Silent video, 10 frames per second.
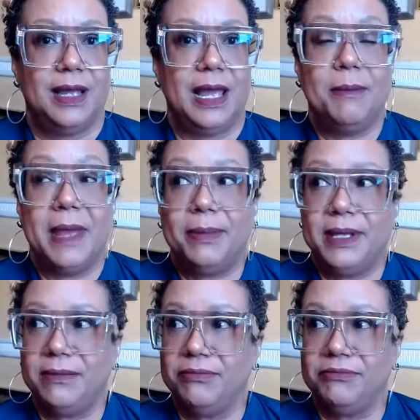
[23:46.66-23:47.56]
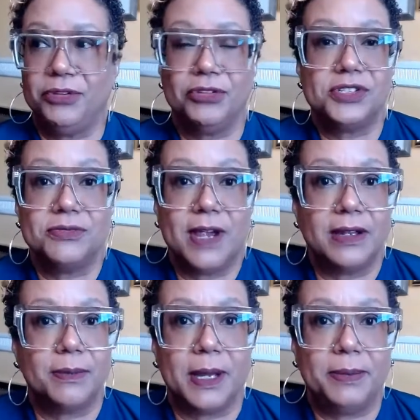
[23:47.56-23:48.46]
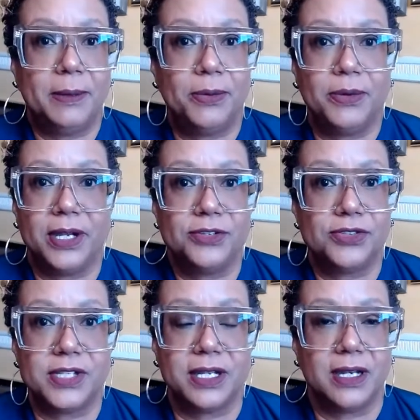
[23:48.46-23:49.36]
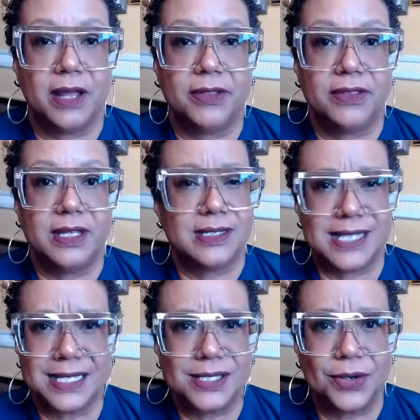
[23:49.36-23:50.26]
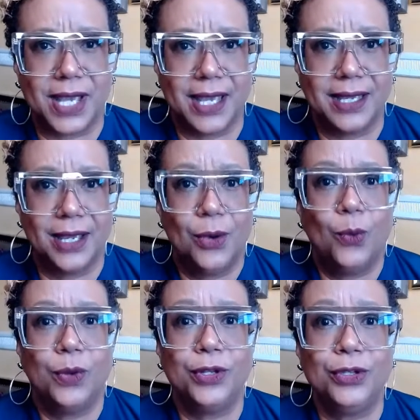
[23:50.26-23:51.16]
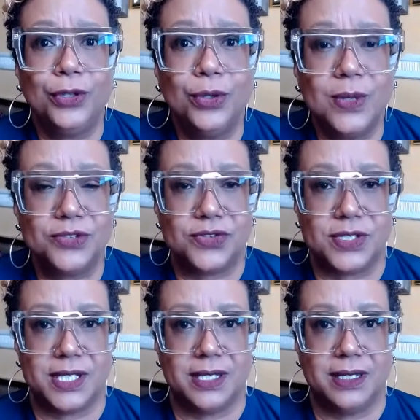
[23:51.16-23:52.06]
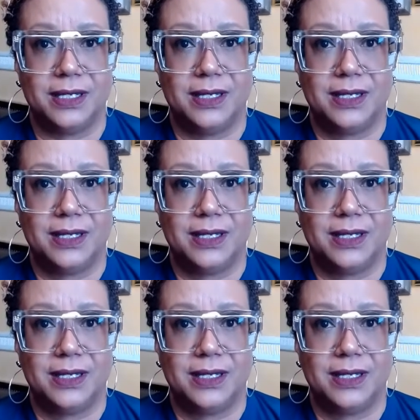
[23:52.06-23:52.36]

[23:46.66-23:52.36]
And maybe you're surrounded by people who are interested in other things. That's okay. What are you interested in?